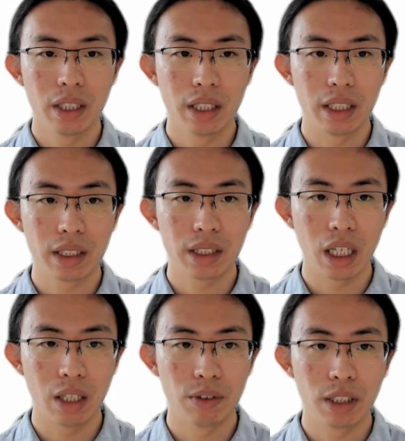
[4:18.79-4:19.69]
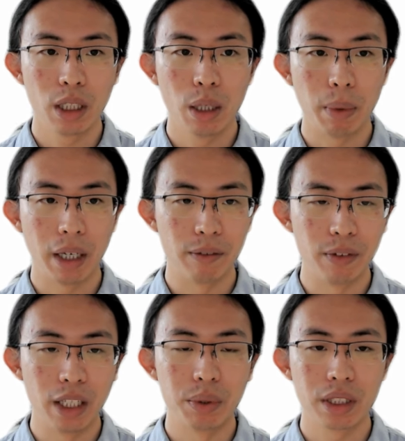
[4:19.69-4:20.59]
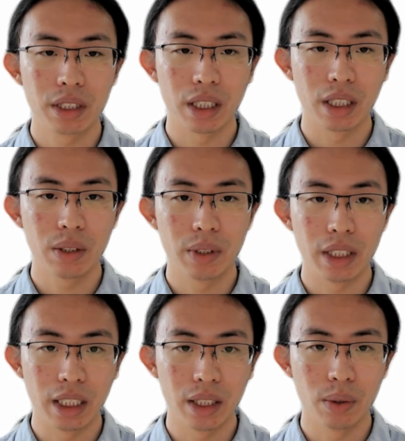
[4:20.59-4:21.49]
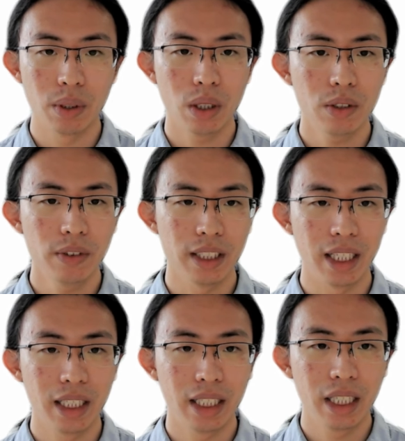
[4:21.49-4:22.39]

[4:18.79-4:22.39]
is covered by a very subtle yellow overlay.